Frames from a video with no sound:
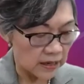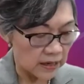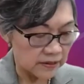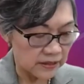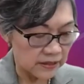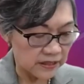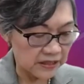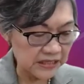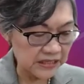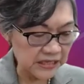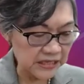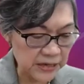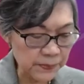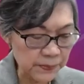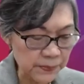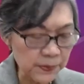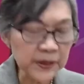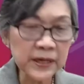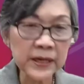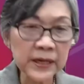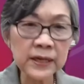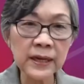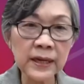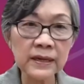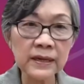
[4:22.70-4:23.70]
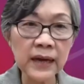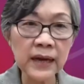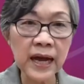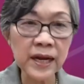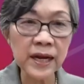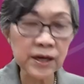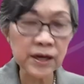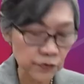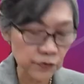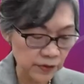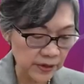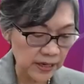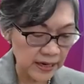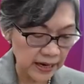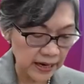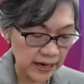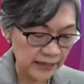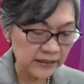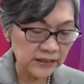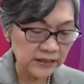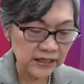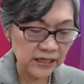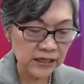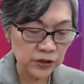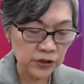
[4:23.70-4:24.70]
the deepening and
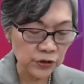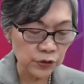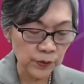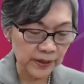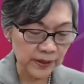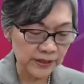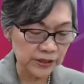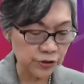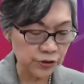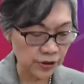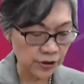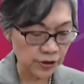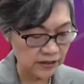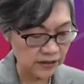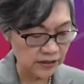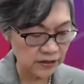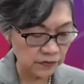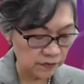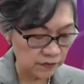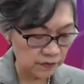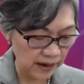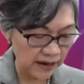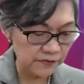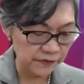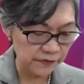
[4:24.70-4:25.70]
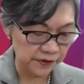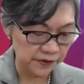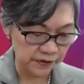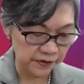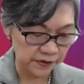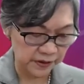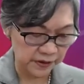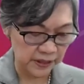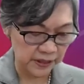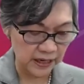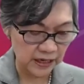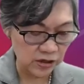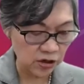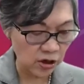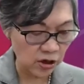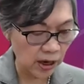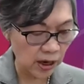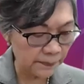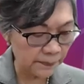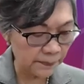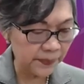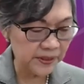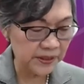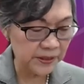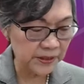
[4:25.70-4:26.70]
unrelenting US China rivalry and
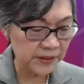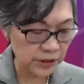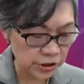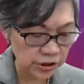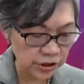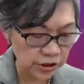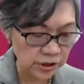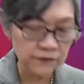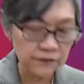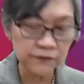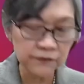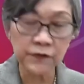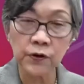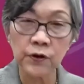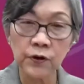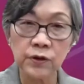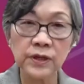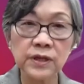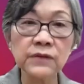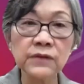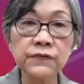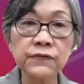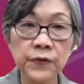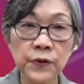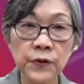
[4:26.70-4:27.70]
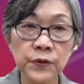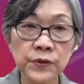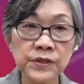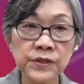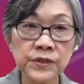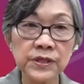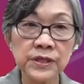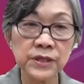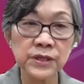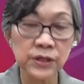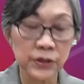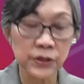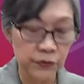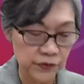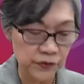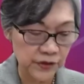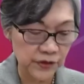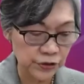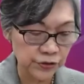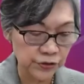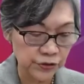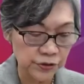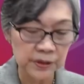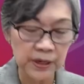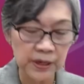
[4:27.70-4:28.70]
competition for influence in the
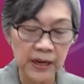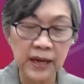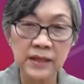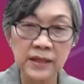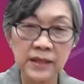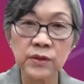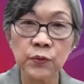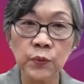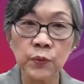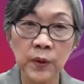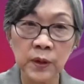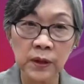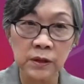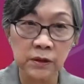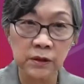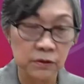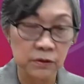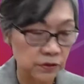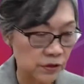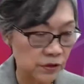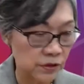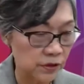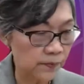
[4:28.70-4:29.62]
region and the world.